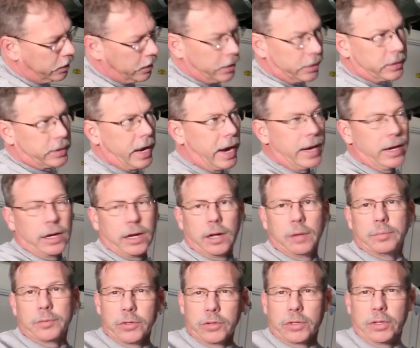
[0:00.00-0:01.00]
there, tighten it
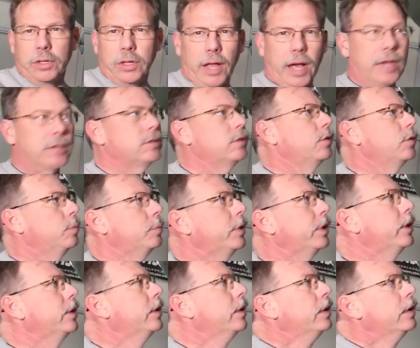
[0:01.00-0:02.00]
up just the last little
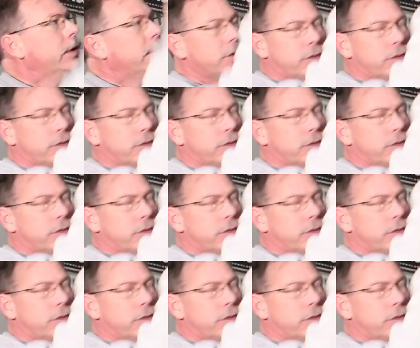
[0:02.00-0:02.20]
bit,